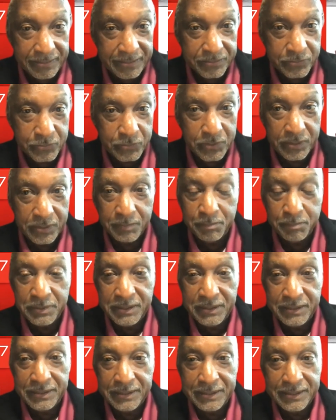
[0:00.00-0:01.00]
It's going to
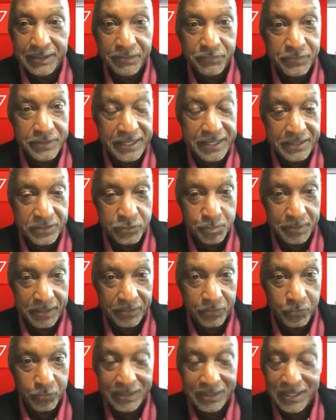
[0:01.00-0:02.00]
be in every
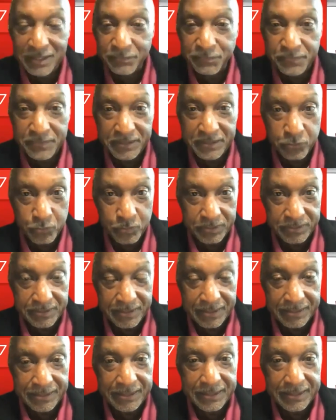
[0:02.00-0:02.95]
aspect. We're not finished with that.